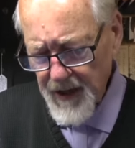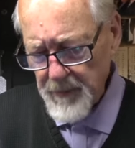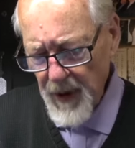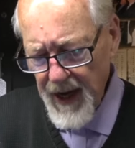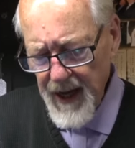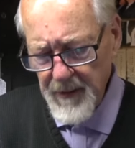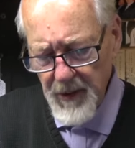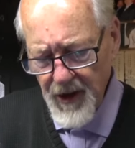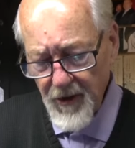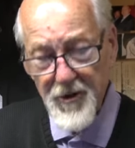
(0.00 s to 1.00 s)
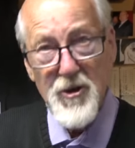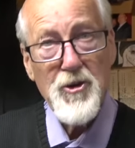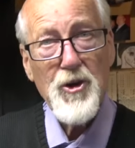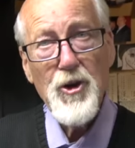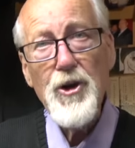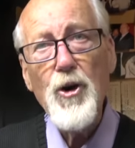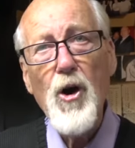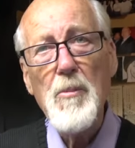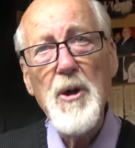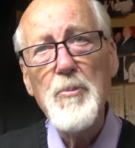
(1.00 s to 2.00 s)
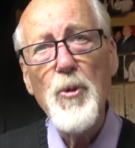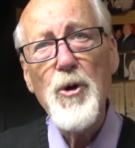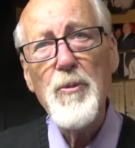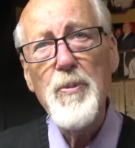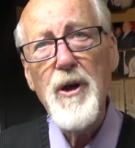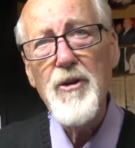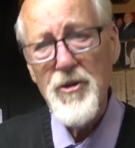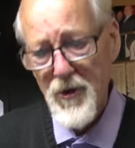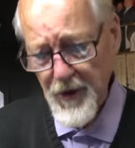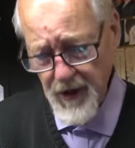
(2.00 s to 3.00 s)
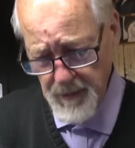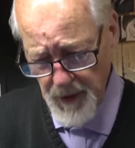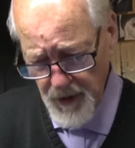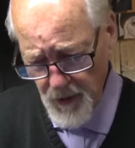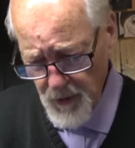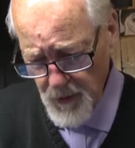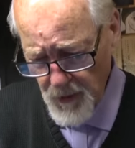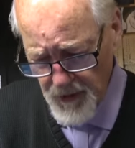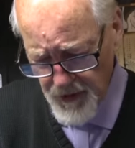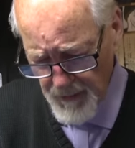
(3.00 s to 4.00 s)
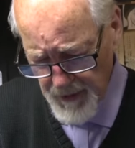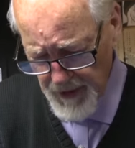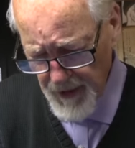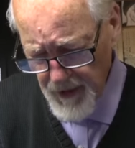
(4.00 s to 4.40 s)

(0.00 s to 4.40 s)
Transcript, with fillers: get mad because it's a good army porta-pea, so it can be used on something